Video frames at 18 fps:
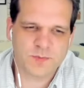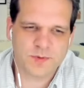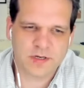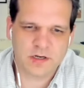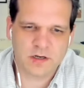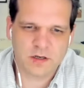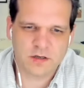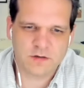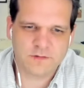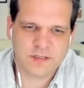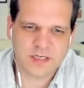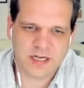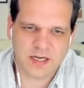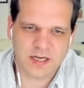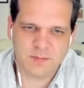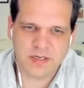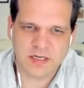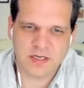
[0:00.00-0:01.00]
spend a lot of
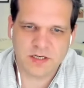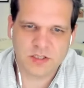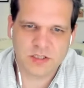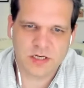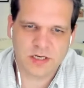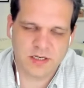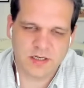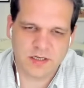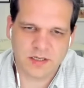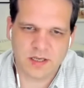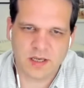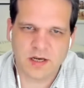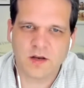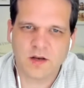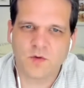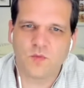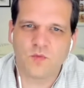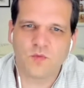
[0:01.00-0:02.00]
time initially in
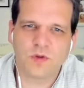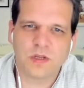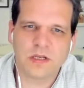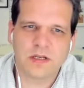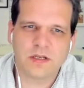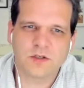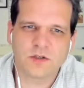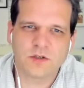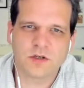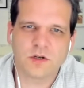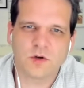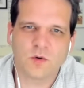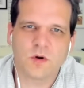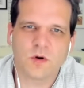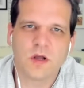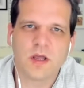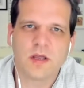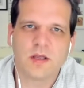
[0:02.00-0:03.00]
getting really to
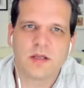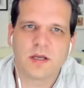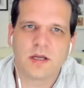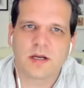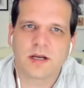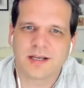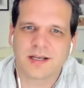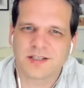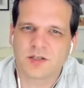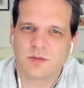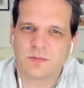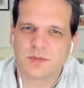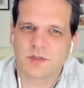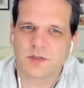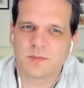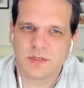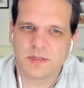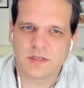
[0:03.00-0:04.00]
know a
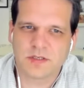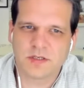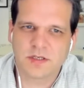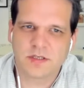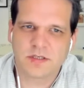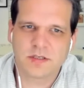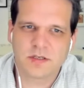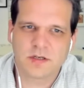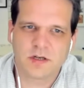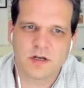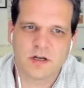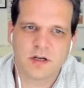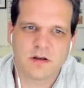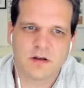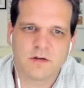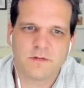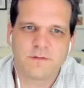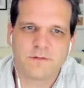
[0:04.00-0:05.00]
customer's business
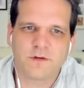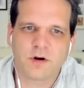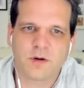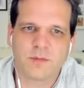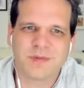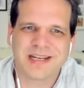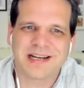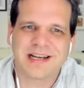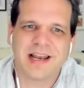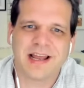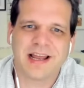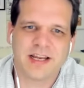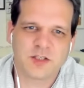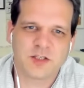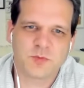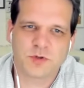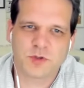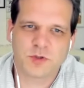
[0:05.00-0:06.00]
from the
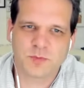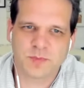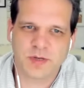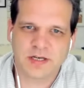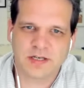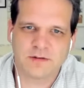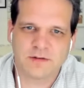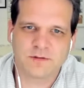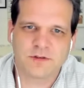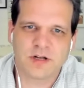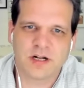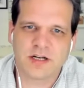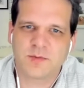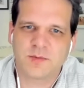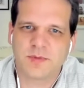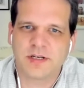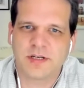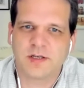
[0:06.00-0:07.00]
client's perspective. So
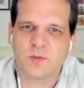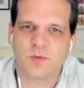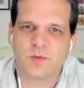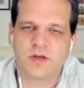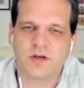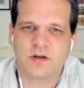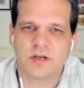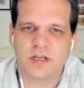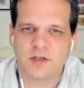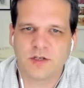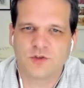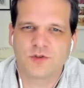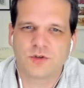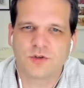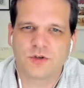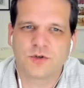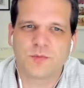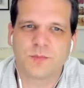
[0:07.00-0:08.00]
ultimately, we are in
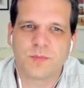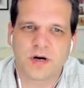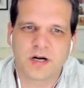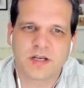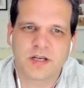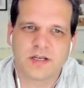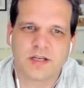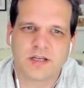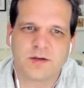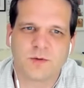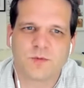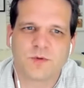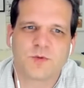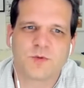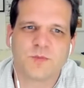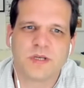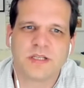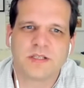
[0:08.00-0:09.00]
search marketing,
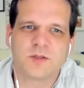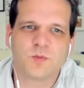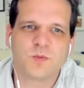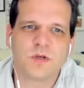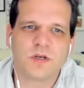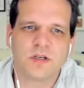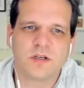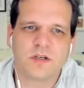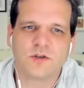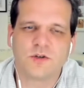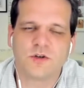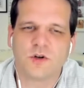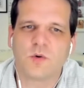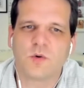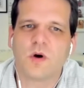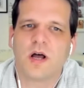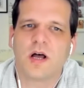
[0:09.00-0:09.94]
which means we need to know